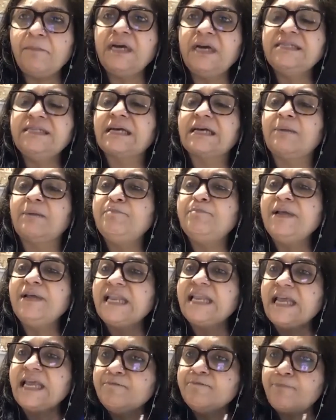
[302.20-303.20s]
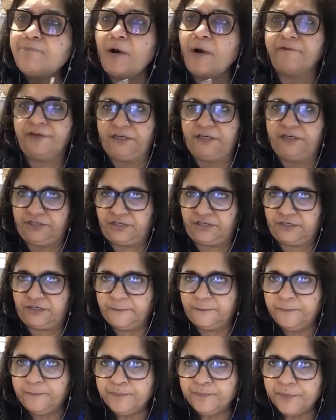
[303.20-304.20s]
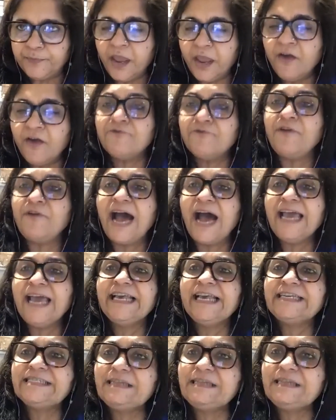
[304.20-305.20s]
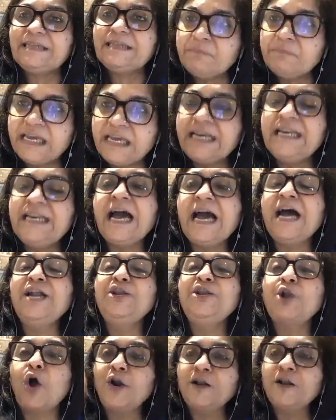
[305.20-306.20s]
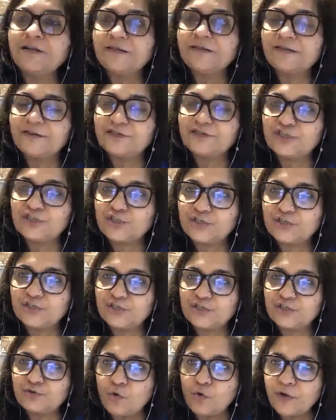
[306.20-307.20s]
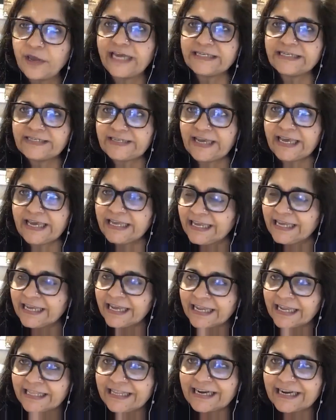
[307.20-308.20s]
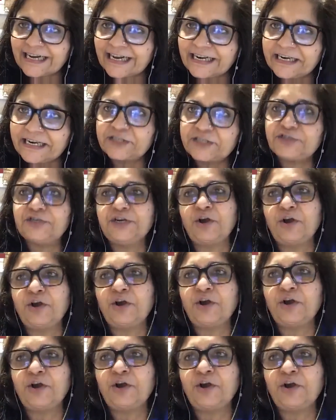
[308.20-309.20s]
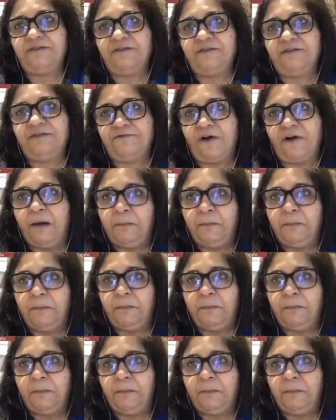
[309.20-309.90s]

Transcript: is completely impoverished. Why is the media not showcasing the condition of the Bihar farmer?